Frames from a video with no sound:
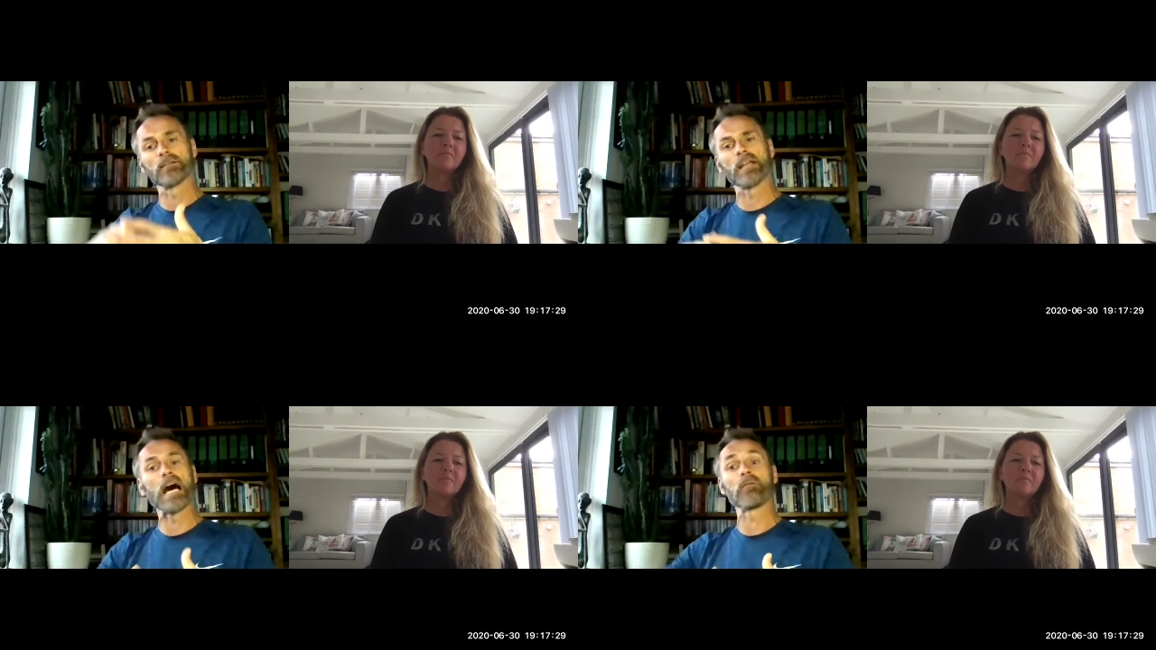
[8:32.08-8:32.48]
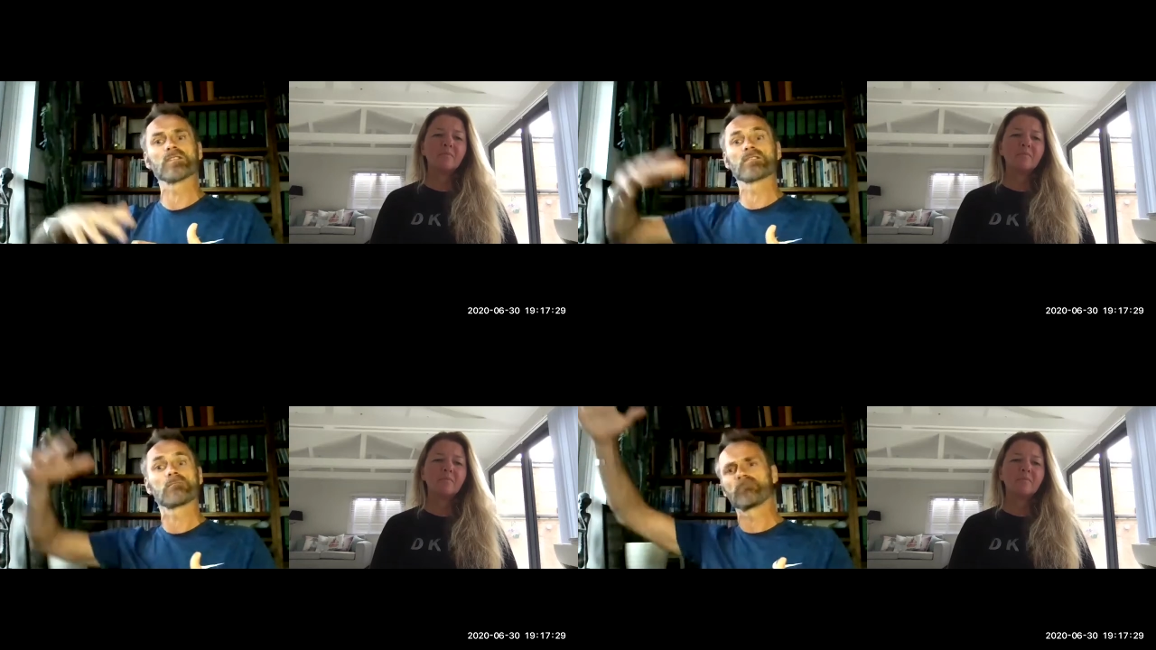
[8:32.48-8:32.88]

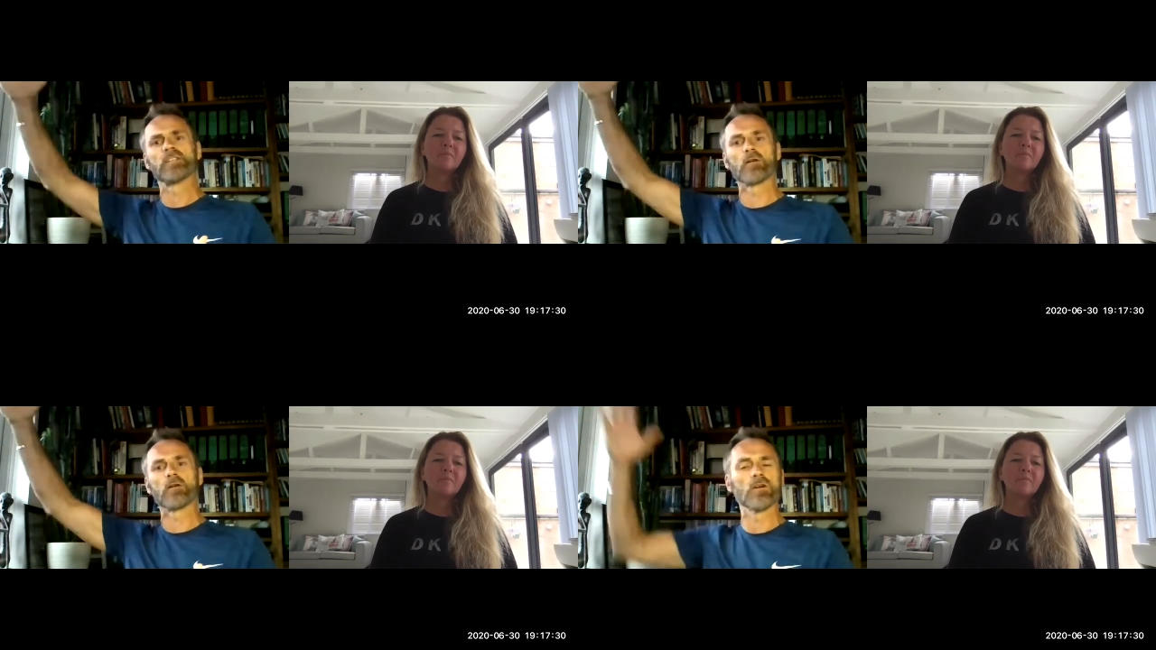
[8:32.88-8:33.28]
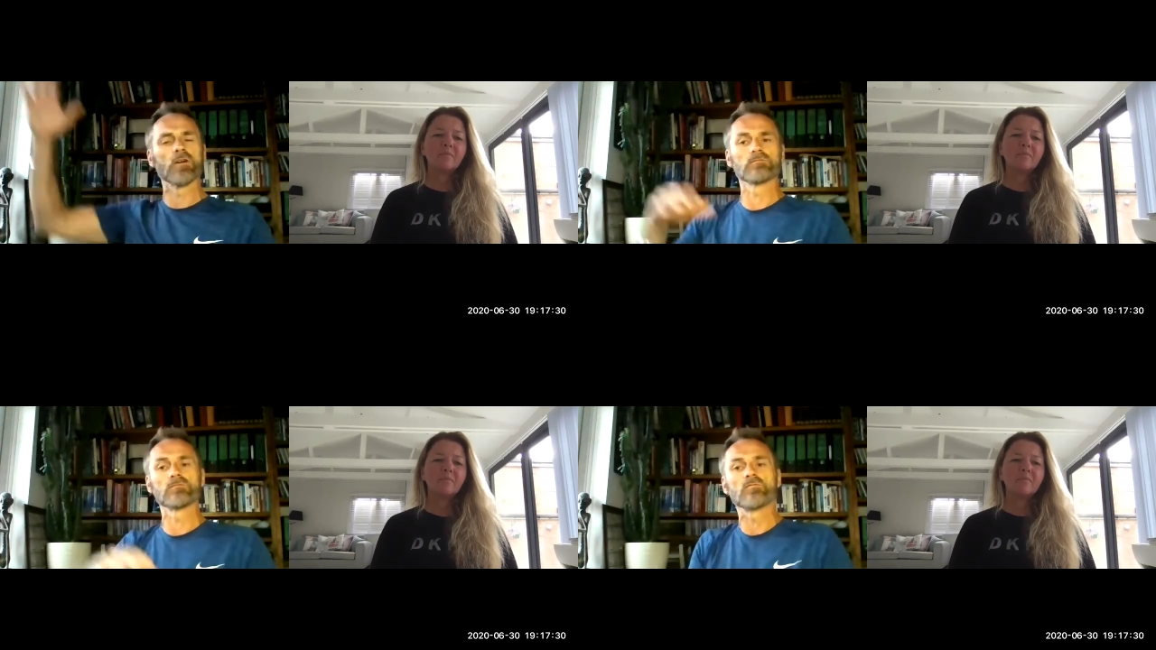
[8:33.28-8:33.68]
Speaker 1: others, you know,
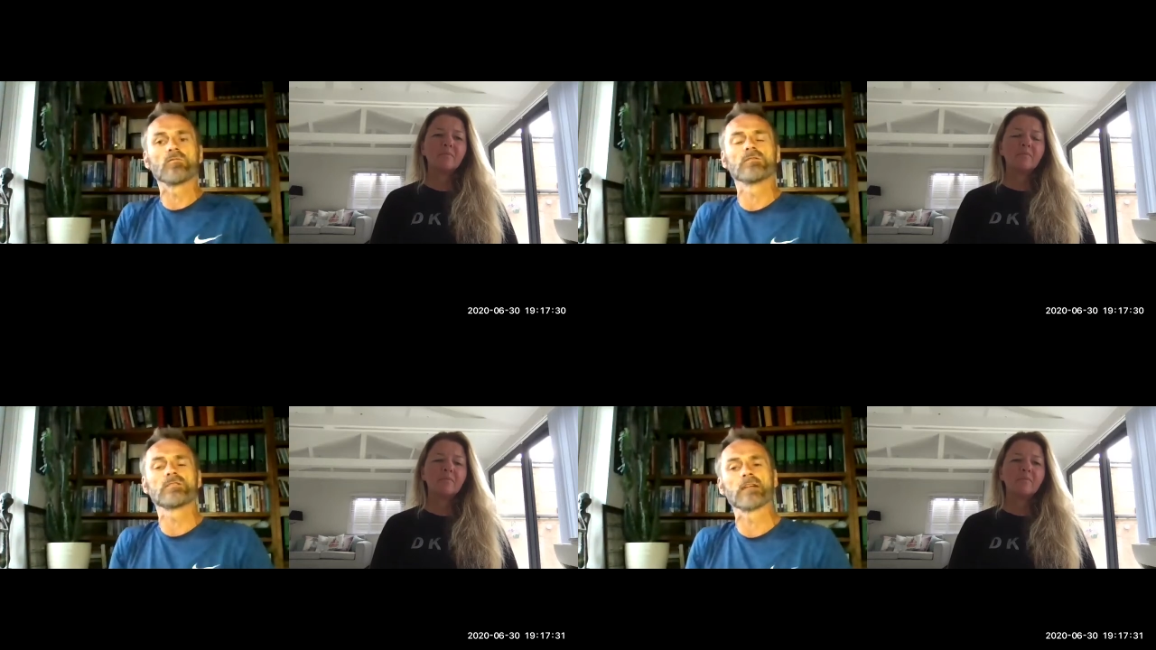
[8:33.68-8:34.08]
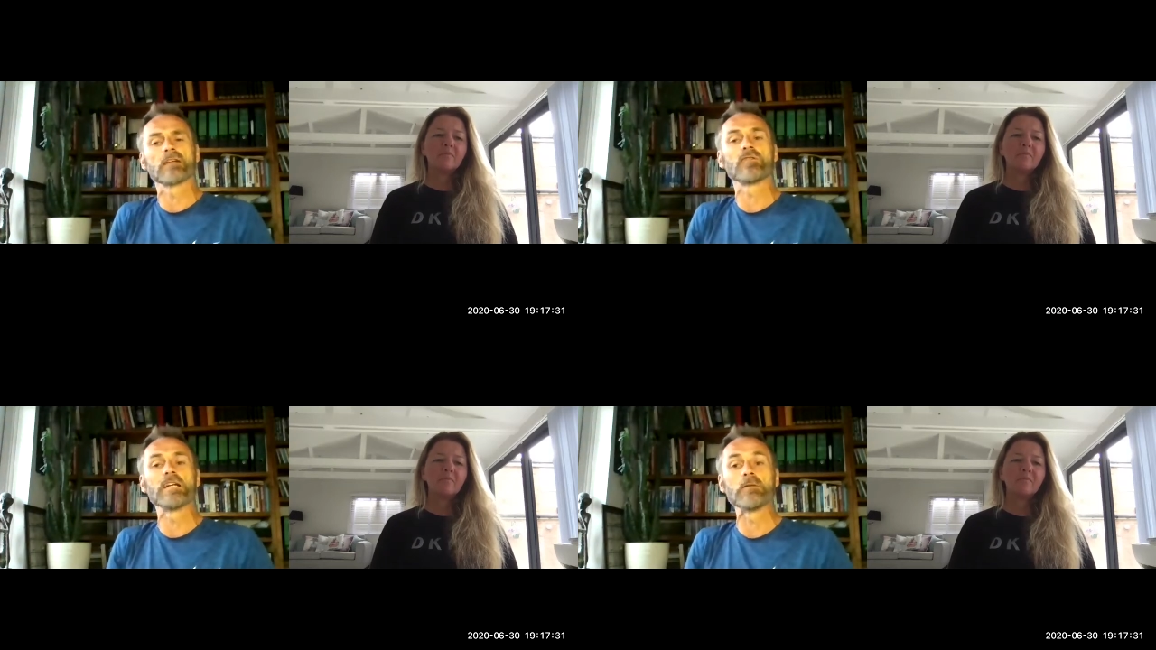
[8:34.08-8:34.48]
gone done
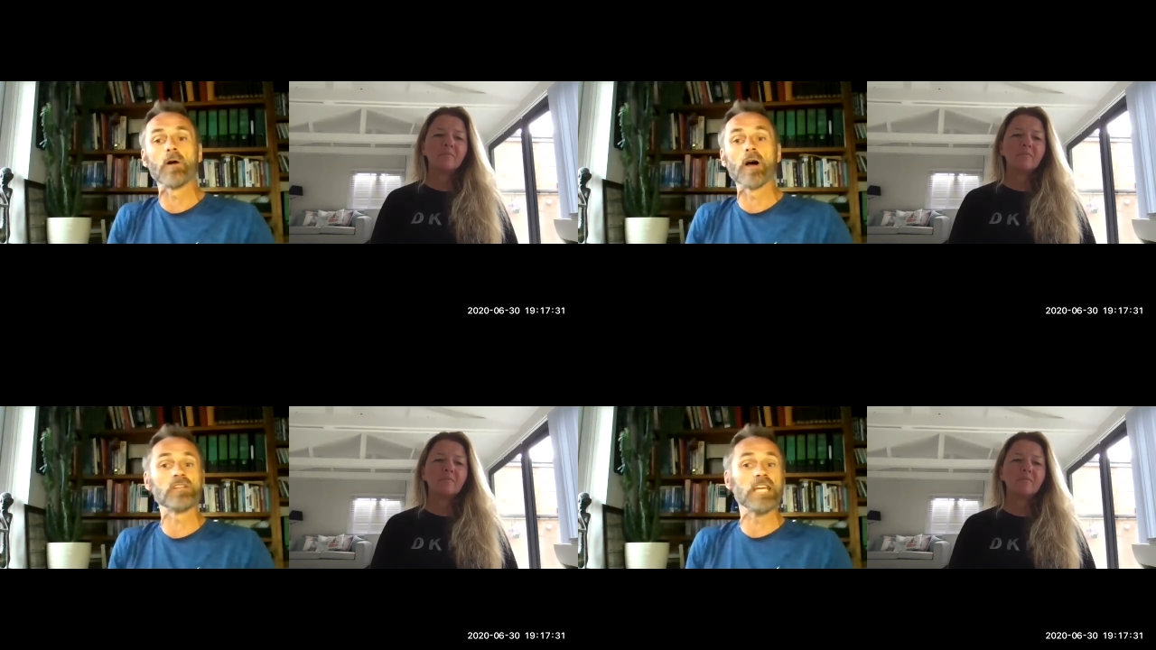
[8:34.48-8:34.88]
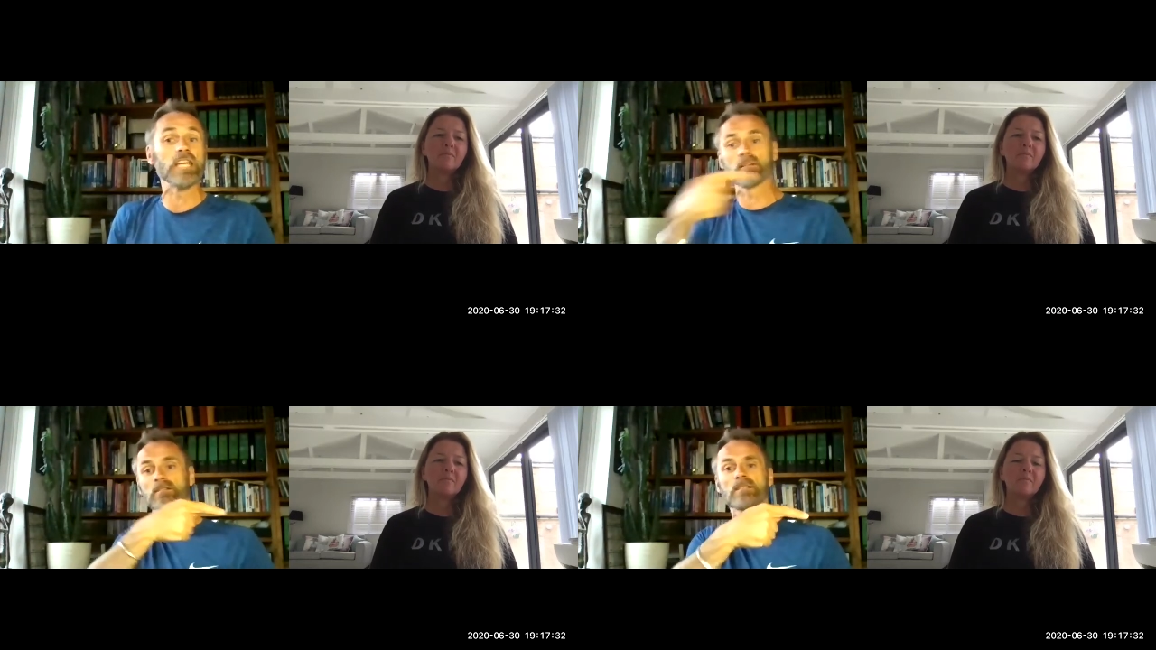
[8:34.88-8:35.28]
really well, and yet
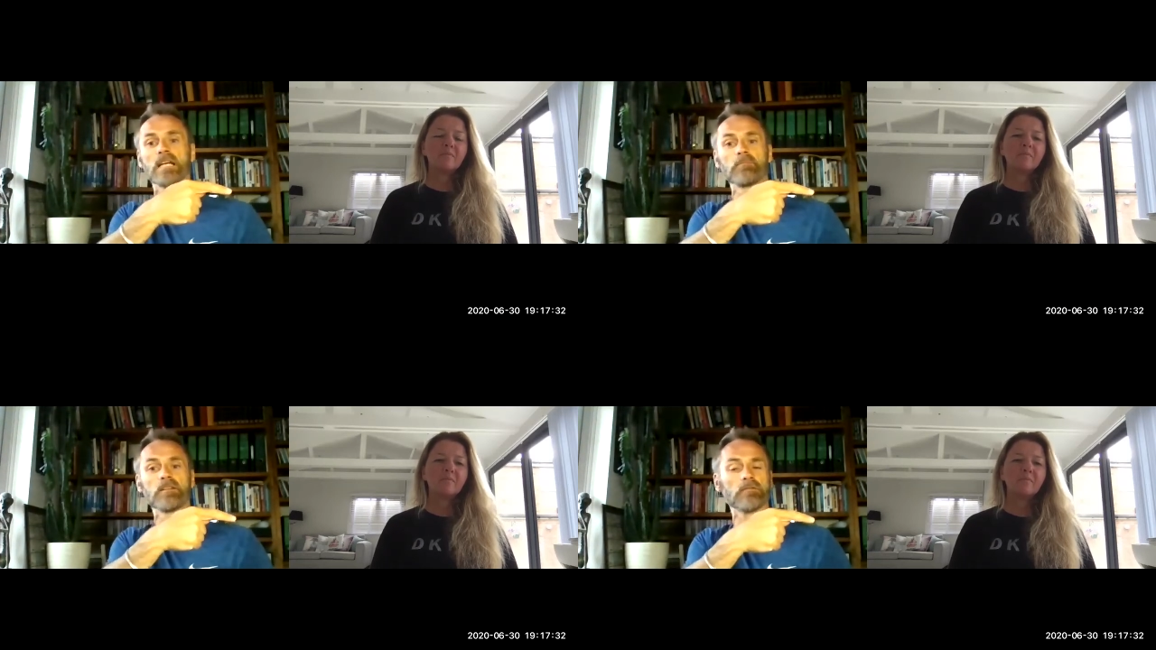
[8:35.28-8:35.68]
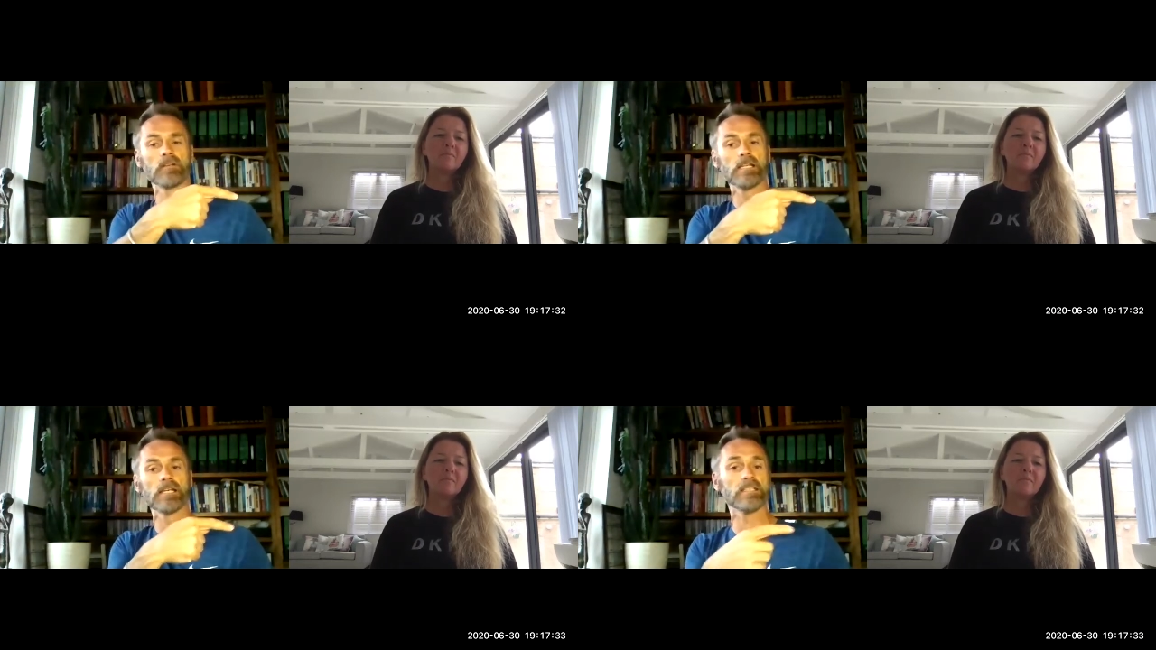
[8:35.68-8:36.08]
they're telling me
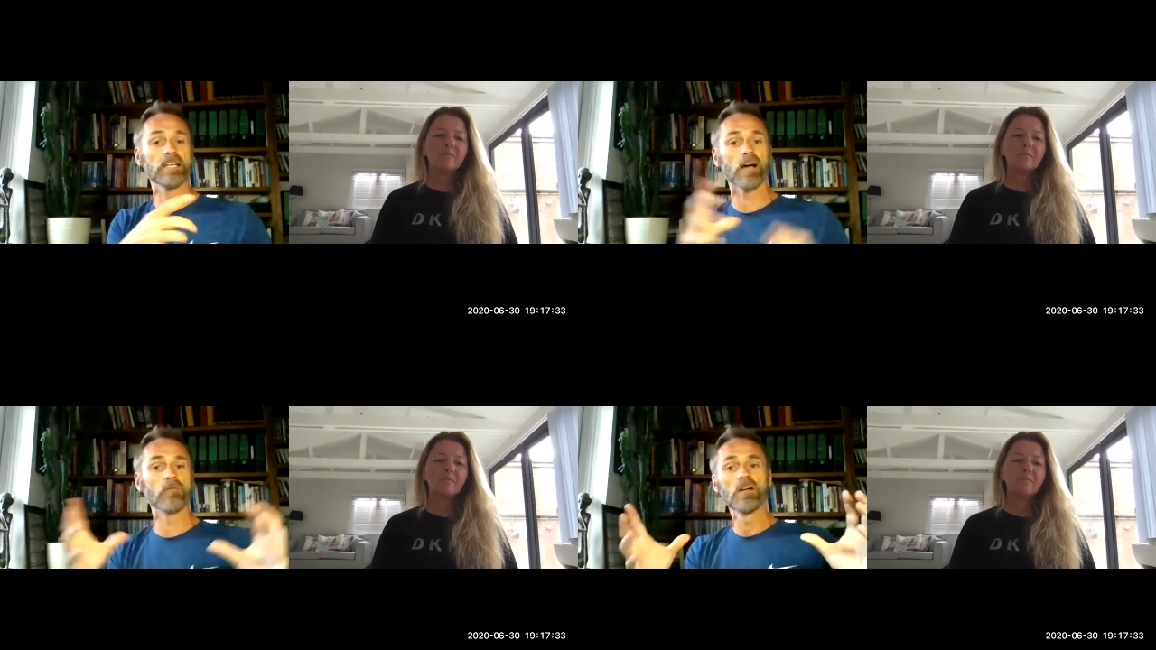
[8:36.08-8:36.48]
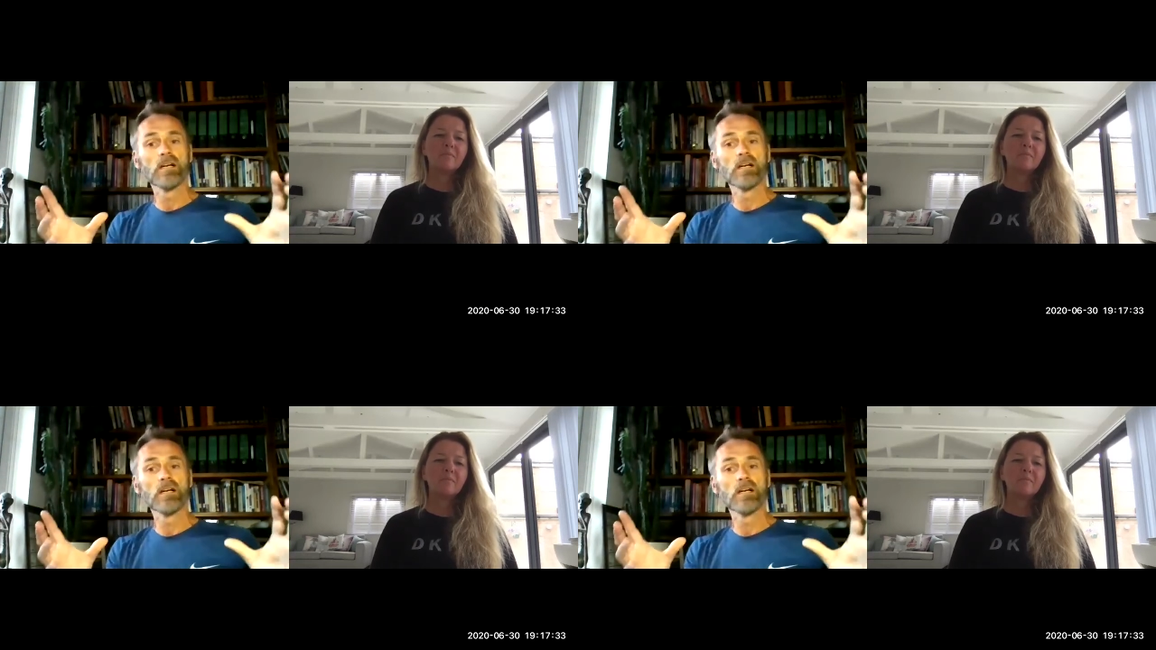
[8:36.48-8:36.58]
three years ago